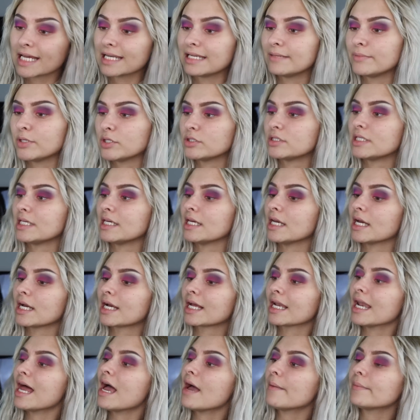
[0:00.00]
Dani Beauty
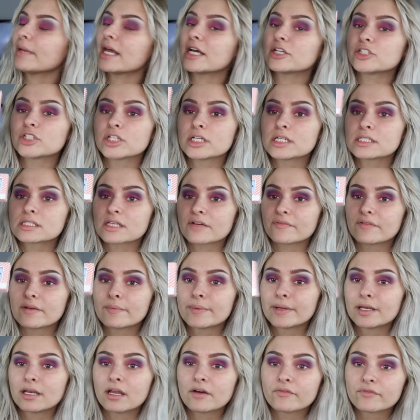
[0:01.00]
Glam Lashes. I
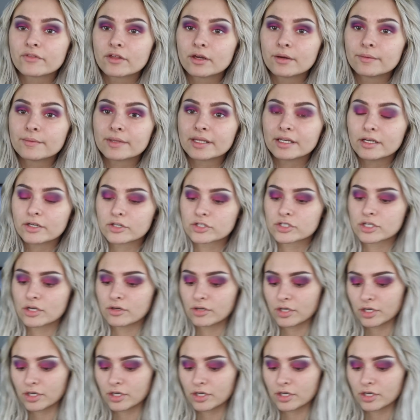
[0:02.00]
flippin' love them, they look so